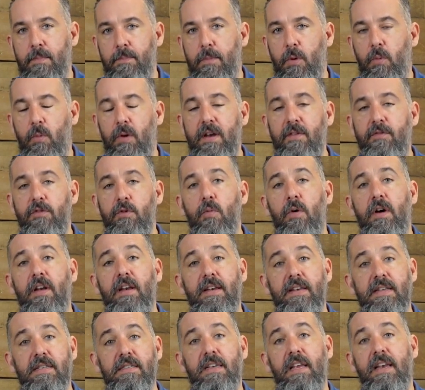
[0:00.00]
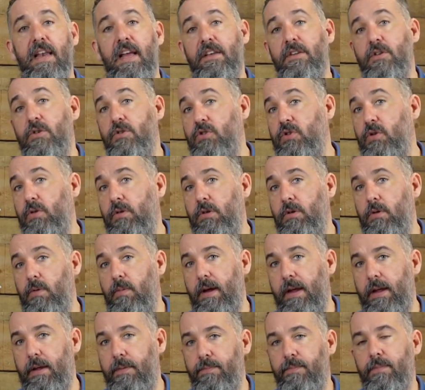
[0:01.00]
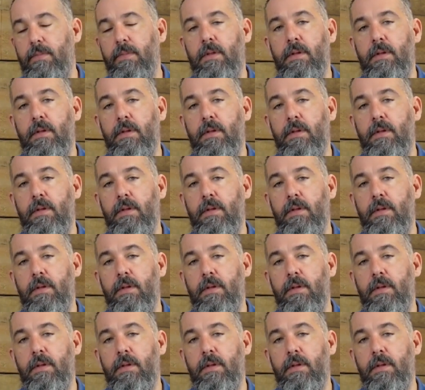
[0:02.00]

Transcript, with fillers: But what if you want to disconnect your solar array?